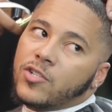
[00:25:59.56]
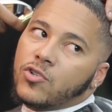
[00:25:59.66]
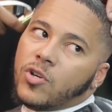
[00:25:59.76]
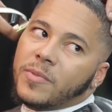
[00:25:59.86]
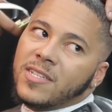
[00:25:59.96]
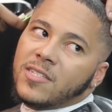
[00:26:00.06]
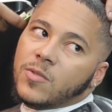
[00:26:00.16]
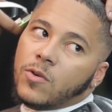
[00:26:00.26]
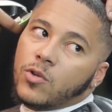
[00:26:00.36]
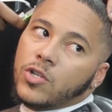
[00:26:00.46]
It makes your job easy
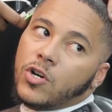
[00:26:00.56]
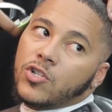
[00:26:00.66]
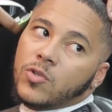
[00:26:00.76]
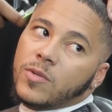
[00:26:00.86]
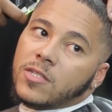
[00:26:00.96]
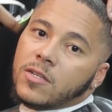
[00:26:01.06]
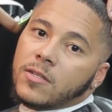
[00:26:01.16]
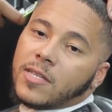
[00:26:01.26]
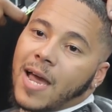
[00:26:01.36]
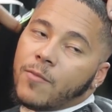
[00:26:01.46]
as well. All you got to do is,
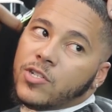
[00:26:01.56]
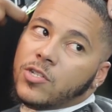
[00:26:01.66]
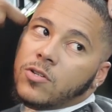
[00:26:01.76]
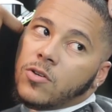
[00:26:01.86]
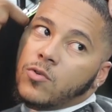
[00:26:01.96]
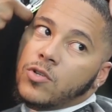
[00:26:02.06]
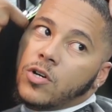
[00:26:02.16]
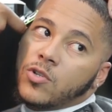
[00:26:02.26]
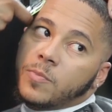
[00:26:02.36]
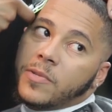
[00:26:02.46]
the cameras turn on, all you
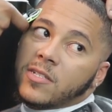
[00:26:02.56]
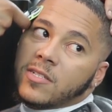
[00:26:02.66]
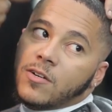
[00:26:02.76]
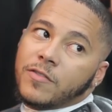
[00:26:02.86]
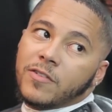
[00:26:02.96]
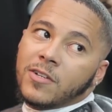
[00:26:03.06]
got to do is be yourself.